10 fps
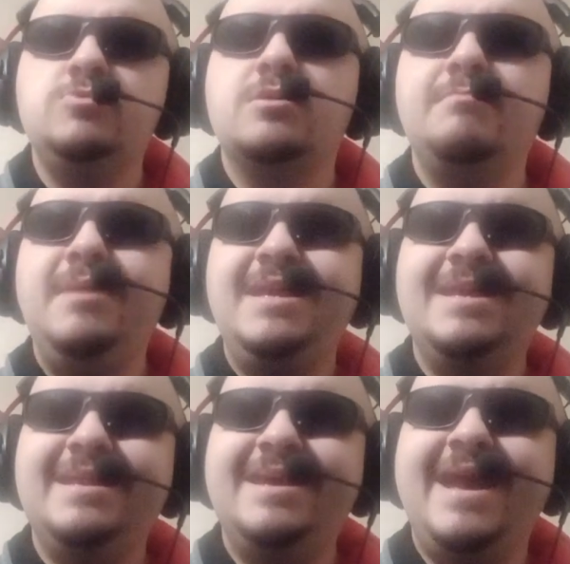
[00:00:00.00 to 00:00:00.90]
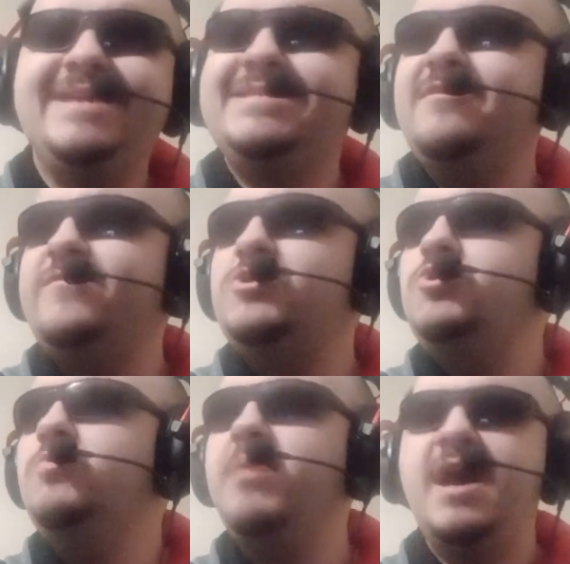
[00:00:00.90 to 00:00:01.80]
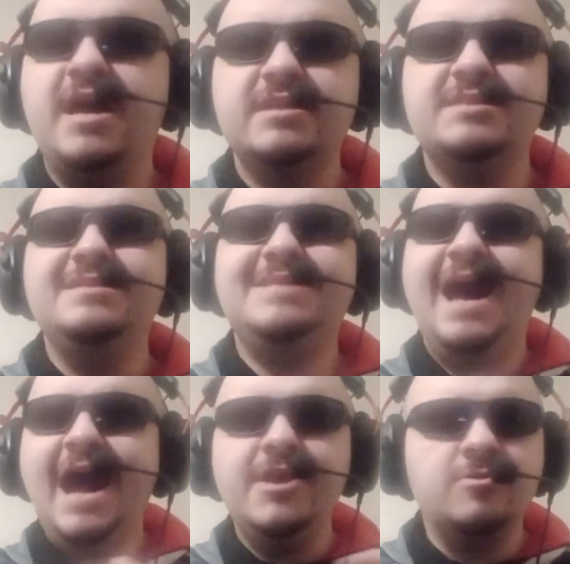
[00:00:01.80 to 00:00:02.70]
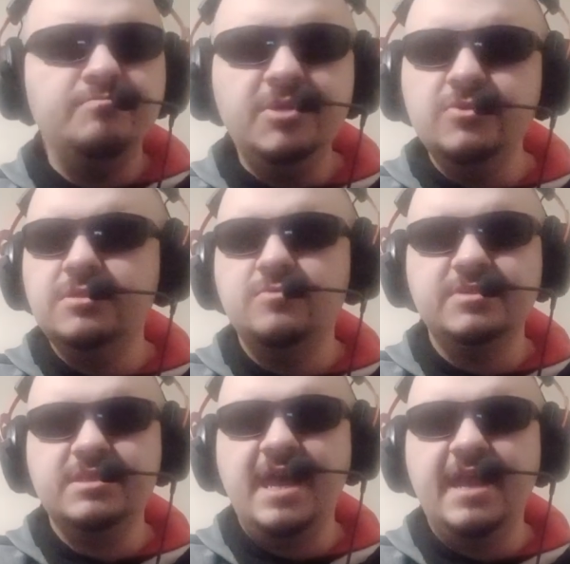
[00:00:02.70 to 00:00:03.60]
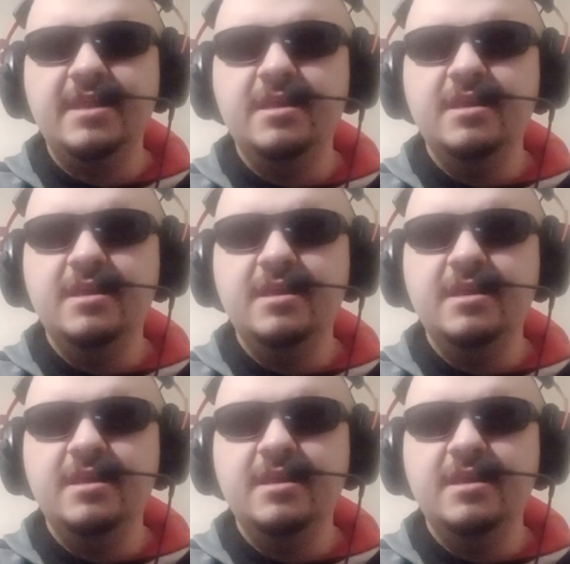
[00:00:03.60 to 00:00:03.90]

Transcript: You were making it as if Tupac's entire music was that,